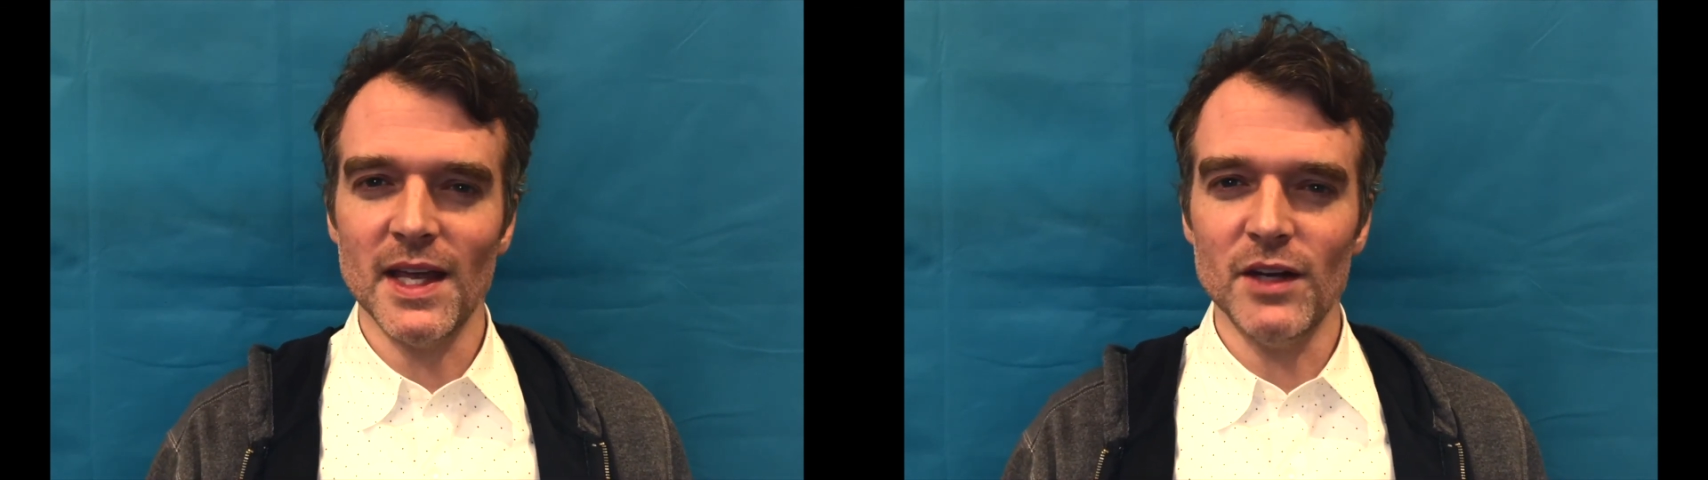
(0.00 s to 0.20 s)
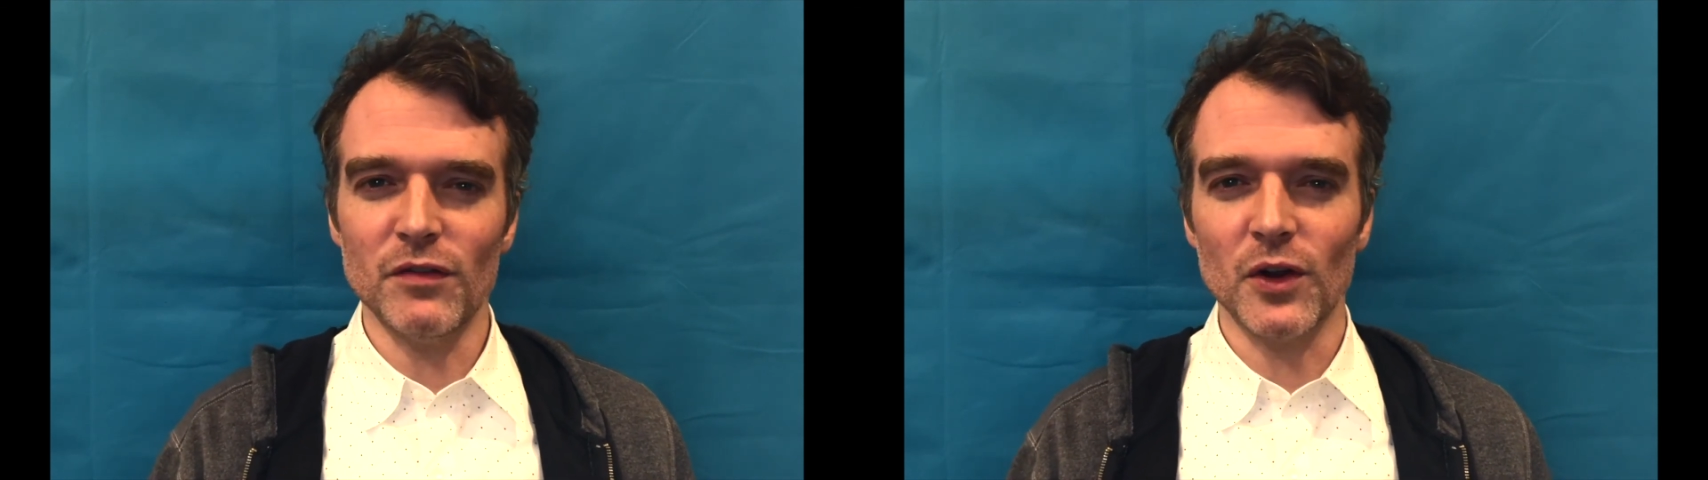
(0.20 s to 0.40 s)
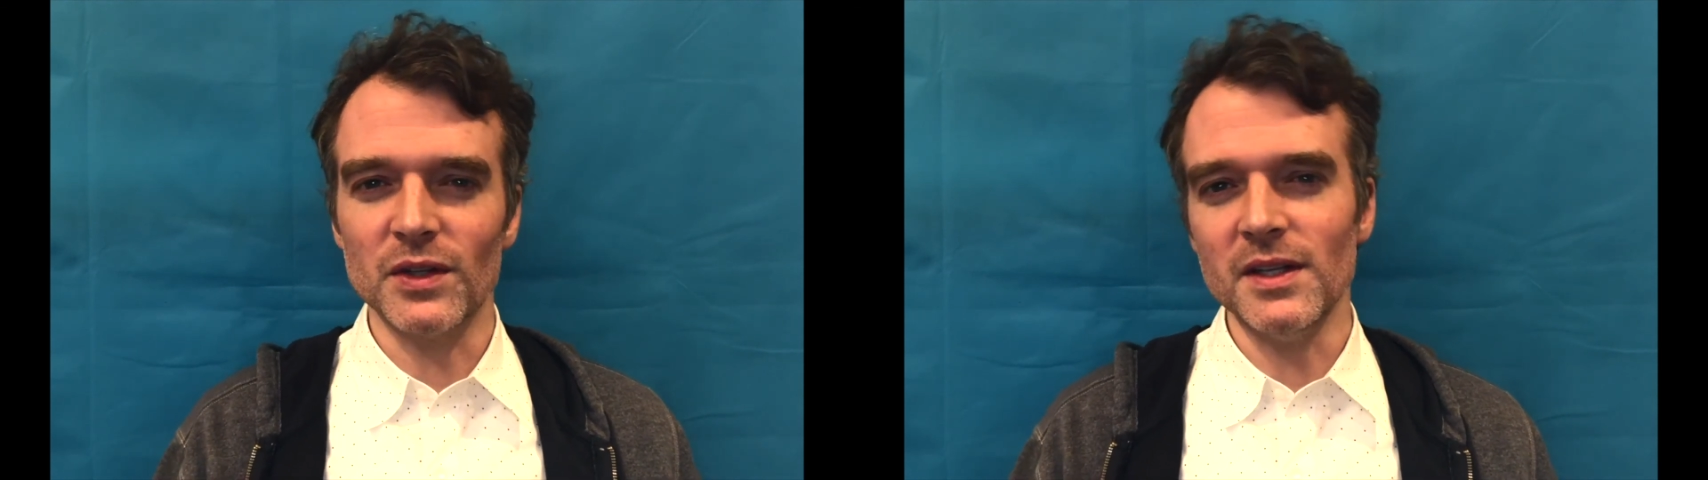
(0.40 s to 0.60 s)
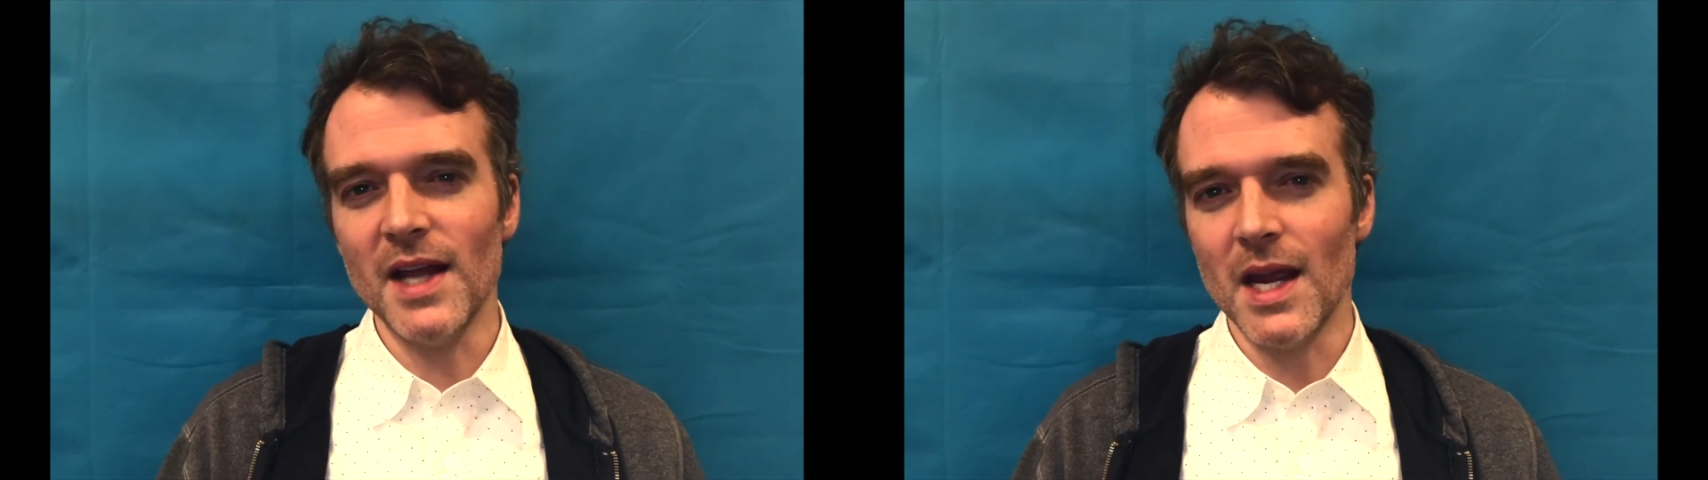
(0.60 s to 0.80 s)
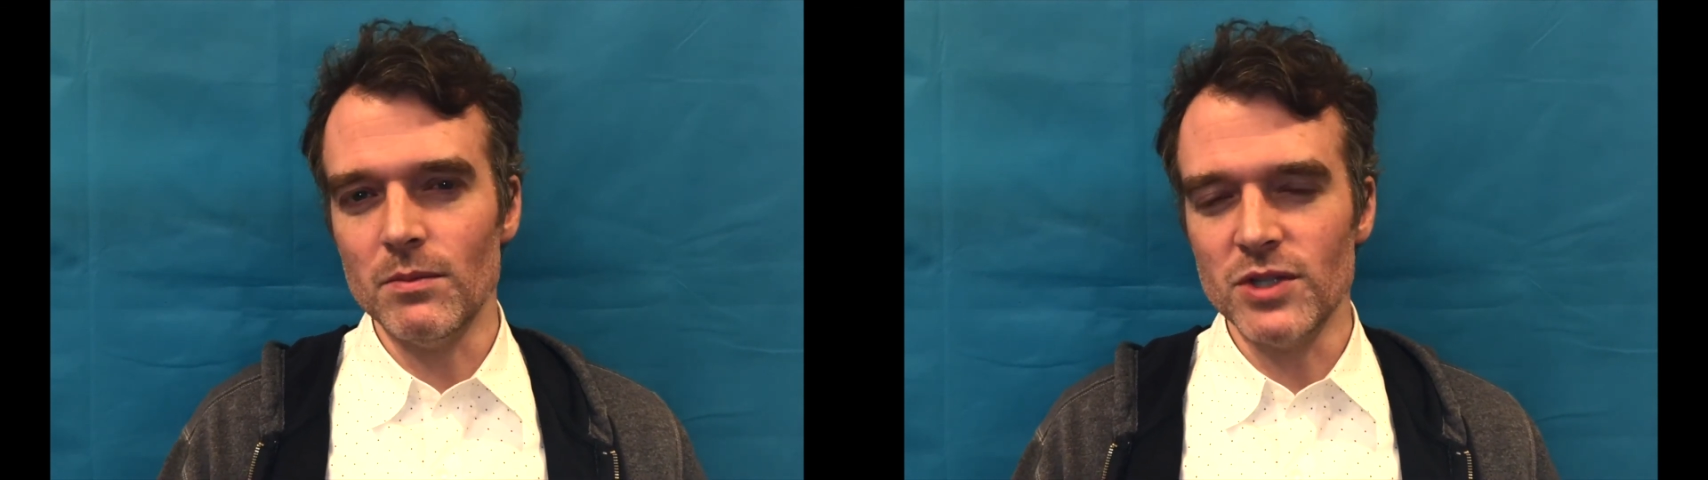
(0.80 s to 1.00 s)
and you've heard the
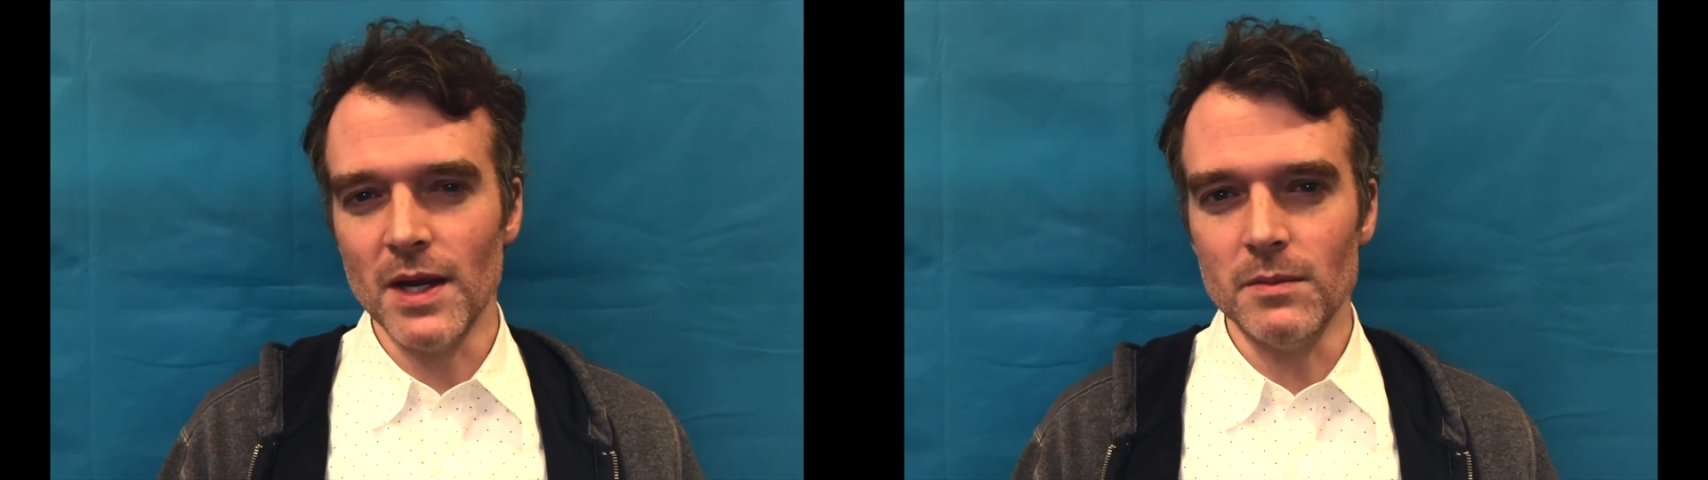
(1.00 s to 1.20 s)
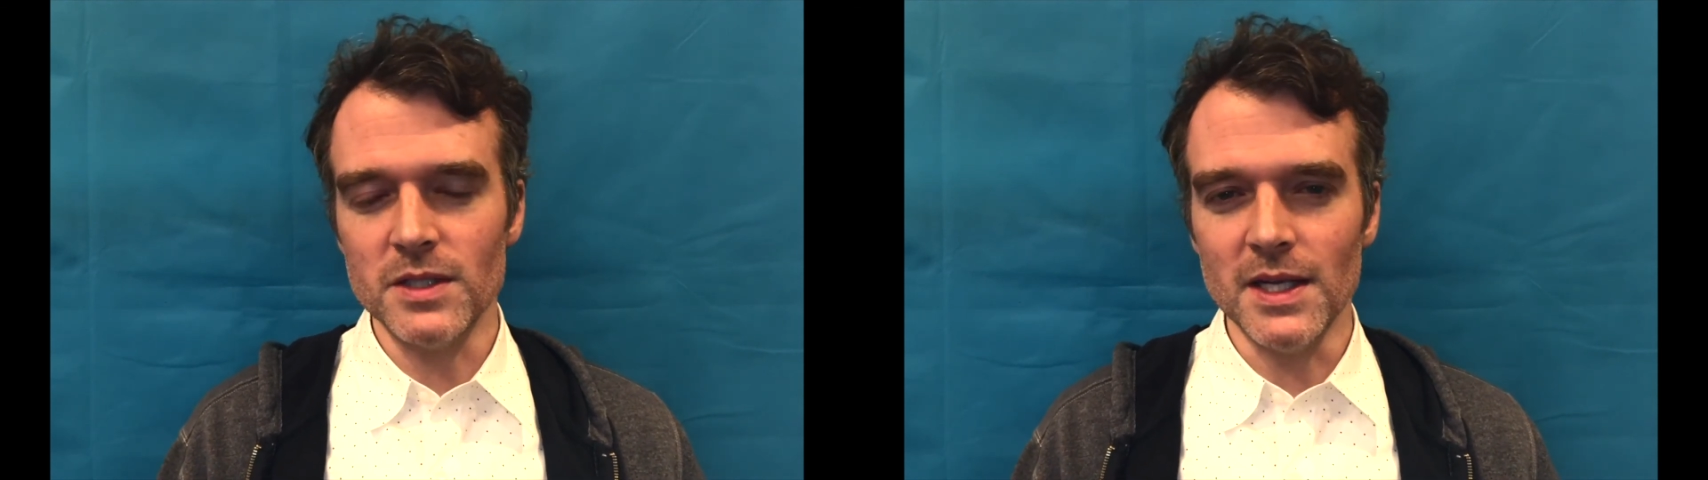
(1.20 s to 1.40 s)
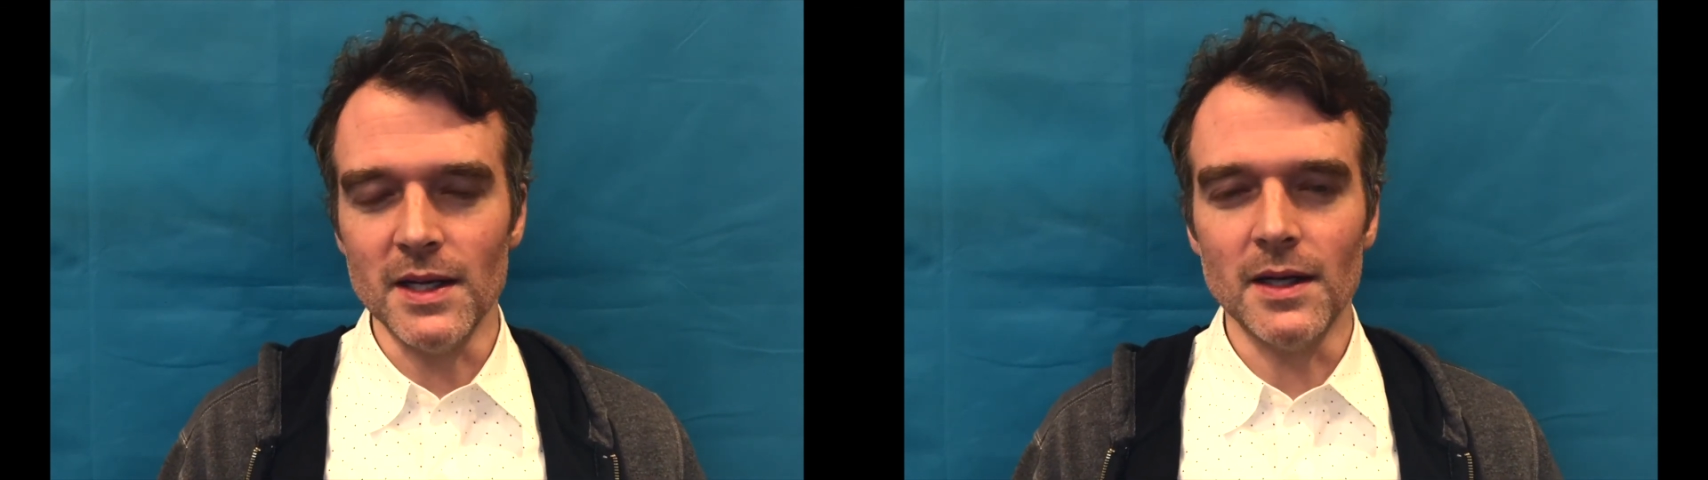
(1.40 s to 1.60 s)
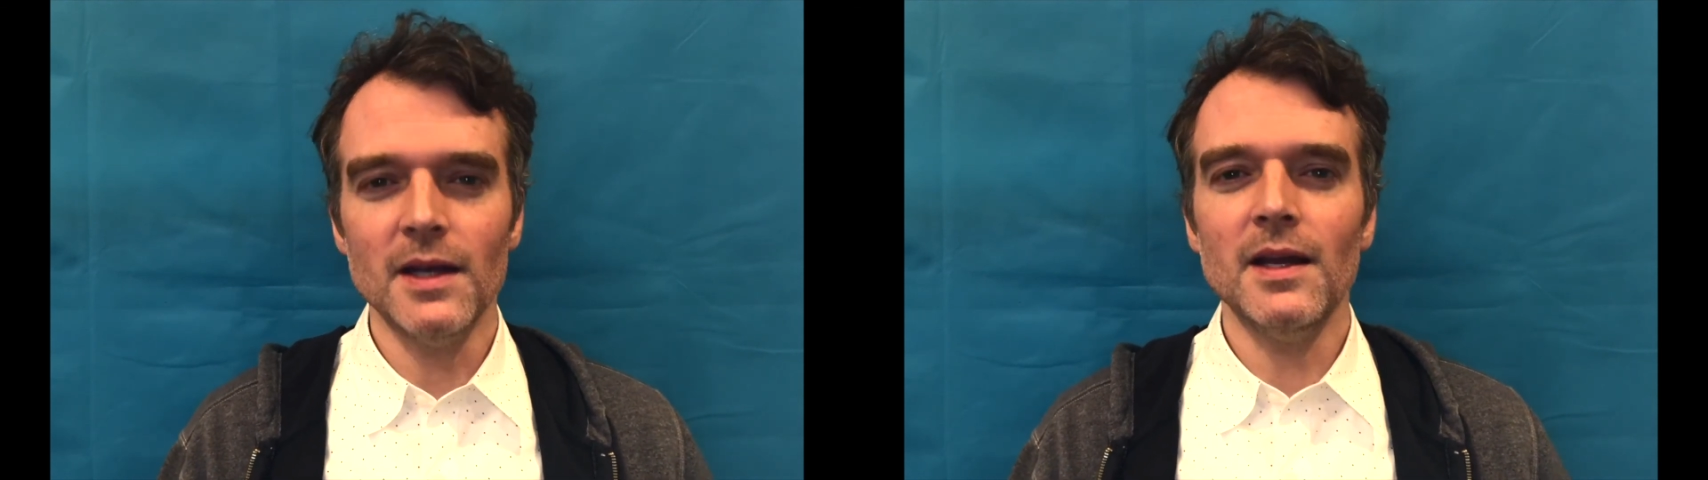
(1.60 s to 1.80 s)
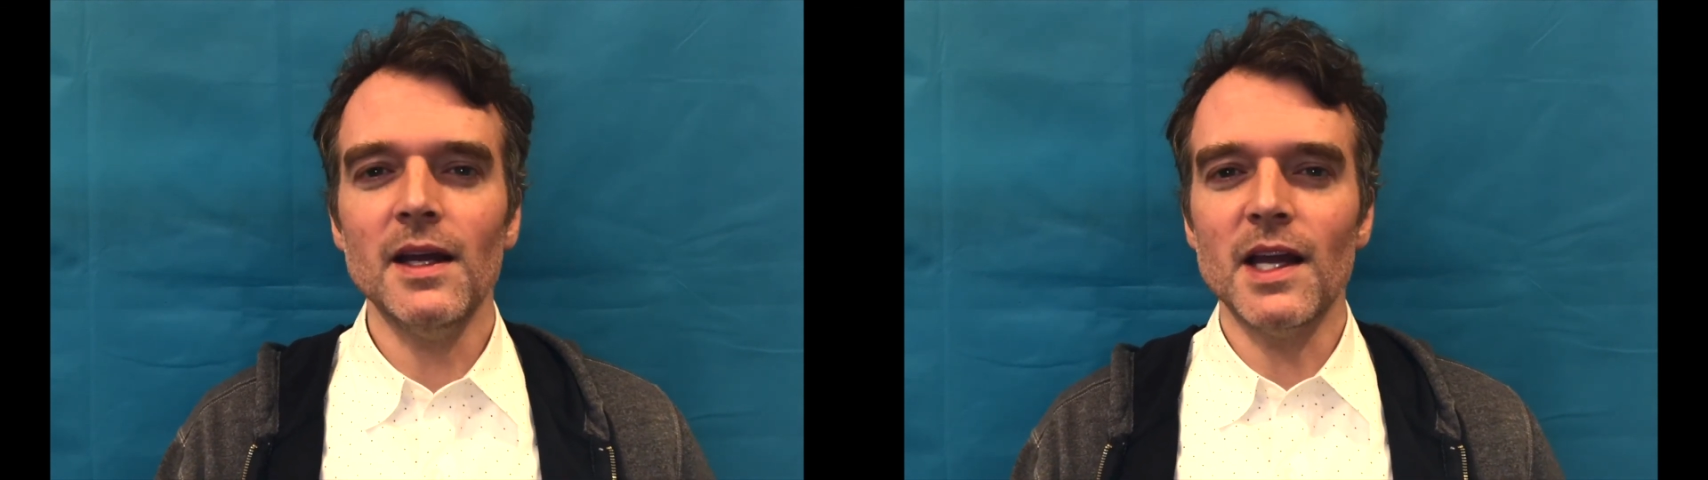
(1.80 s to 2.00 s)
name James Dean,
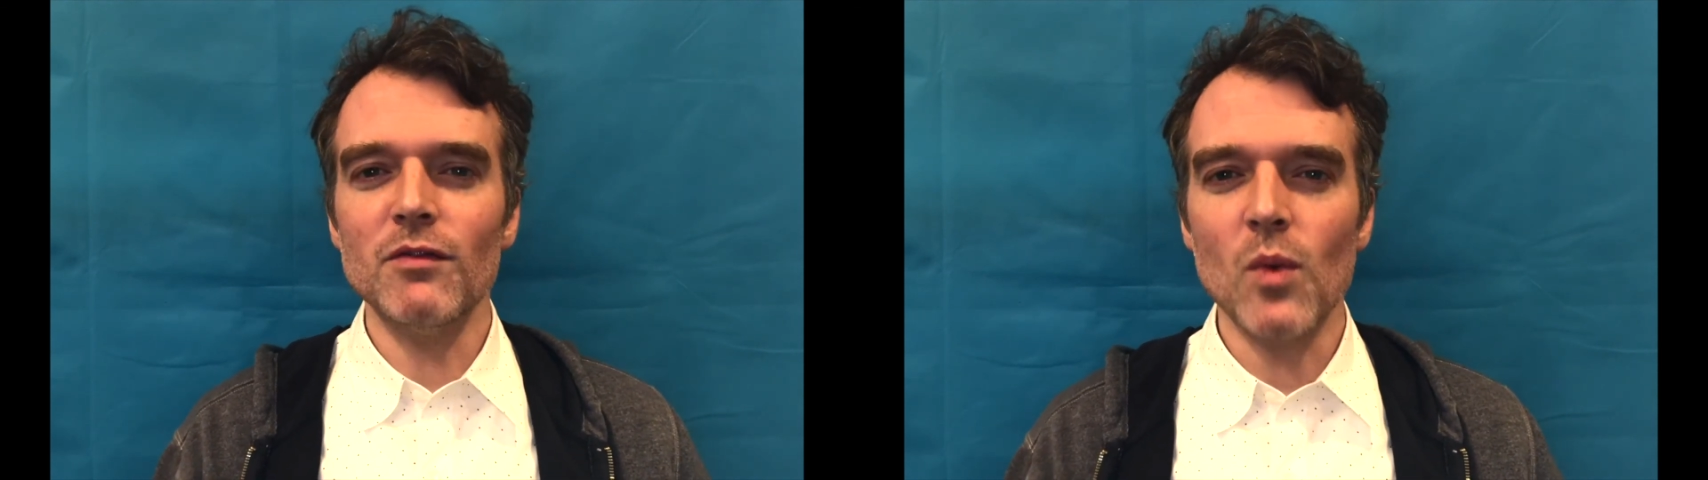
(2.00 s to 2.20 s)
give a